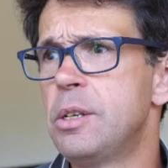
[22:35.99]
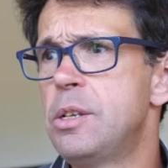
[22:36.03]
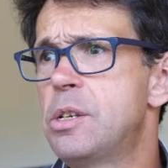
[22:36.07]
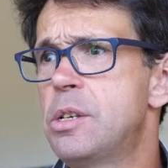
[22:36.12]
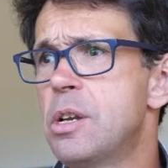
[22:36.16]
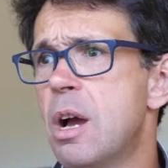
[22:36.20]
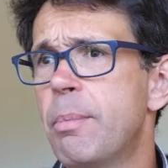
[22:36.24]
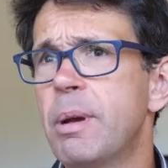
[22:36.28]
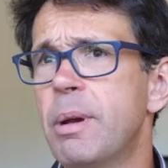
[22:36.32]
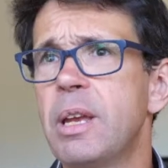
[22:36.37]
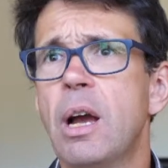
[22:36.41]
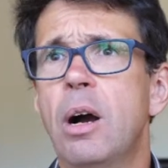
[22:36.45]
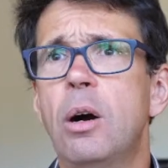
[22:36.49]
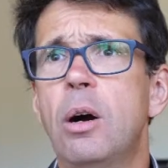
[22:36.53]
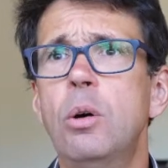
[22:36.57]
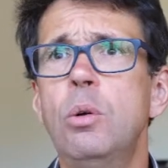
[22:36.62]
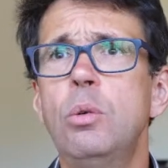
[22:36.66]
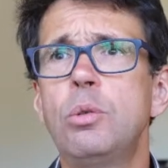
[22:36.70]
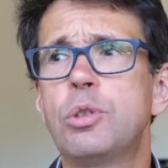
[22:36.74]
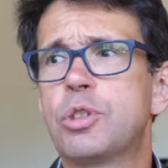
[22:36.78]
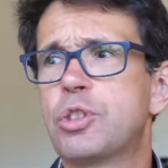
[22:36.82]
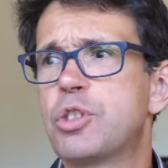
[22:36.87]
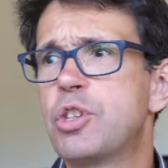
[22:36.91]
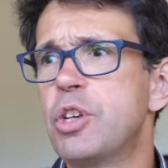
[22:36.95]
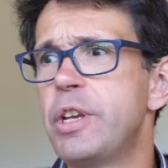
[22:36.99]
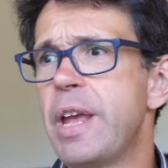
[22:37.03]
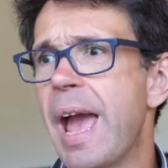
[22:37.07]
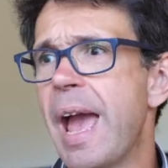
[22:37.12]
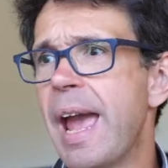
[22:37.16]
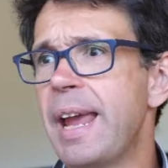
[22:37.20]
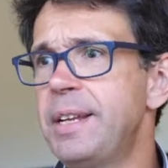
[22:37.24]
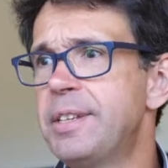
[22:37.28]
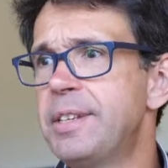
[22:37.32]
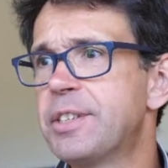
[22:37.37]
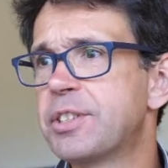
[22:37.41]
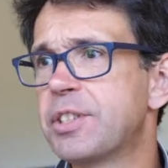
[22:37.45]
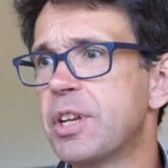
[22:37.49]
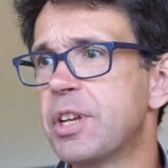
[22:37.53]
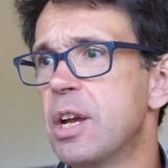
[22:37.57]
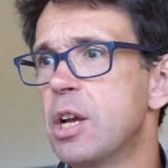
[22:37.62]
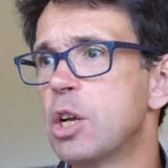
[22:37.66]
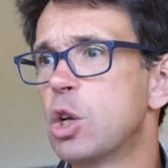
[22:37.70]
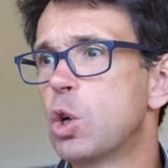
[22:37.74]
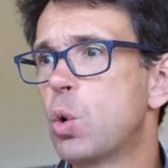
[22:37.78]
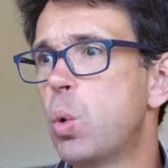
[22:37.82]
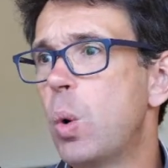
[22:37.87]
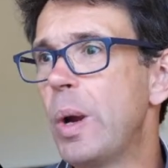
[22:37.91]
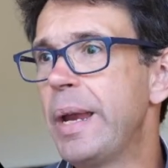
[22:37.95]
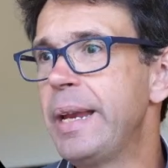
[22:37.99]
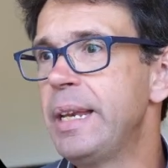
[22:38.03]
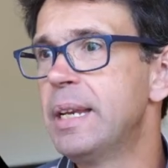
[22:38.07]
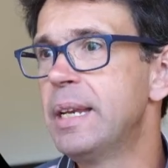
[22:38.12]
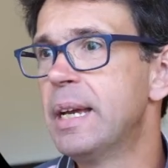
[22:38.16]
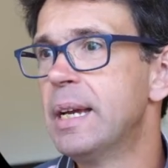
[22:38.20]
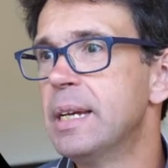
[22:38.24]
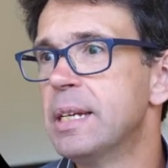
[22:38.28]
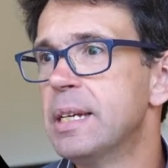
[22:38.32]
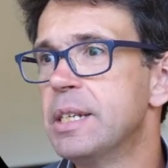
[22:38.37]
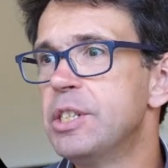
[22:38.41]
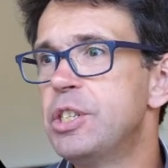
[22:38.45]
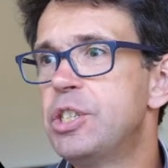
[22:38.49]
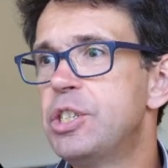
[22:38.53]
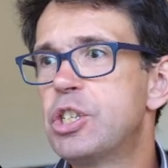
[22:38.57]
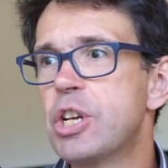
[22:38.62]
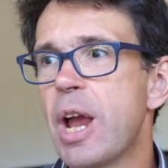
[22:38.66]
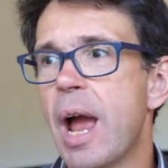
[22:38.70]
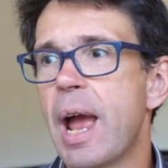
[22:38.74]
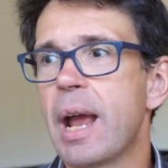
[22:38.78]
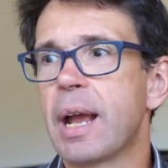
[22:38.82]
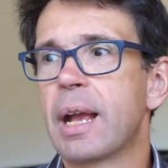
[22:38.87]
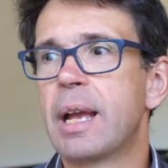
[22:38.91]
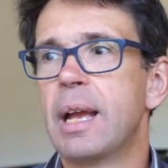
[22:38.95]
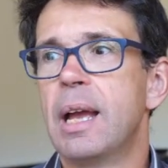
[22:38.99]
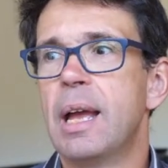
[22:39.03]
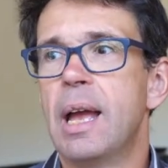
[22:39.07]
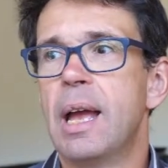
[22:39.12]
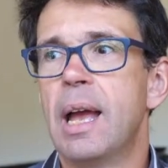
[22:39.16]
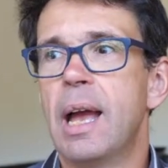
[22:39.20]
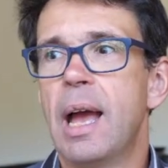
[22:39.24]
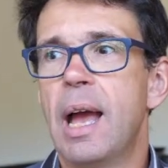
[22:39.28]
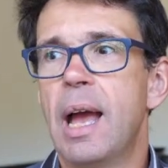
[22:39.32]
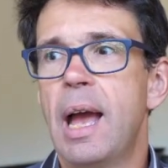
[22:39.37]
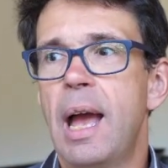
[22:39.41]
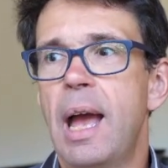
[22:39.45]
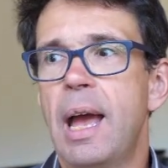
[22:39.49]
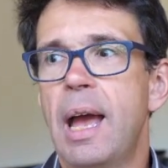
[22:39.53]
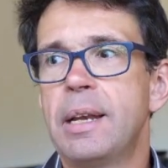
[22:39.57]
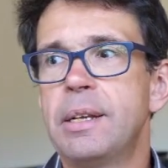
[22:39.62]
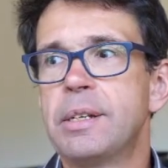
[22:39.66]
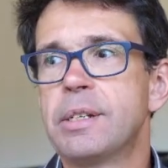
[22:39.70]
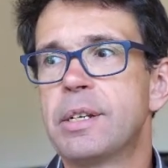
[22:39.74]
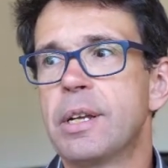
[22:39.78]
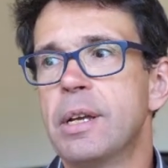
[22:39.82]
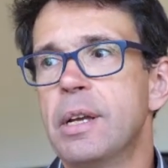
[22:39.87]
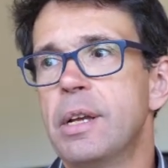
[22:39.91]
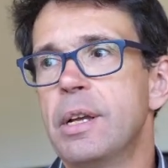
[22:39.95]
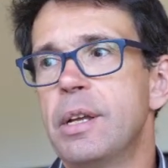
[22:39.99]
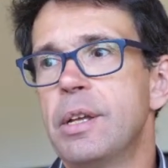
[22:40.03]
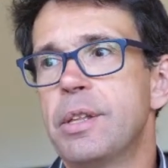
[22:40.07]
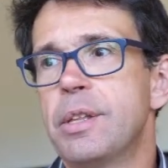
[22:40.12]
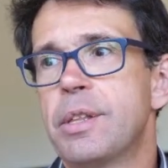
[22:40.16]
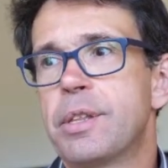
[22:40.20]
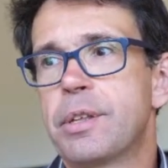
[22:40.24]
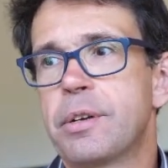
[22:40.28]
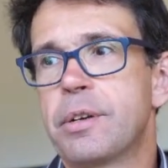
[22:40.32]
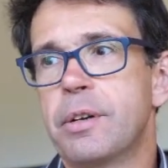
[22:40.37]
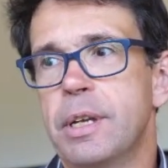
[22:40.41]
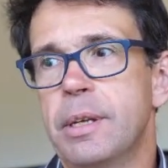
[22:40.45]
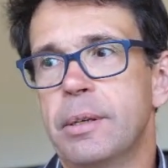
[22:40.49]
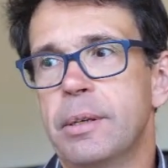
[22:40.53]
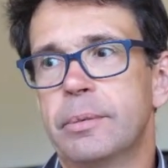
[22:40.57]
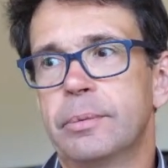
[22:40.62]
dummy holds the ace, queen, jack and 3.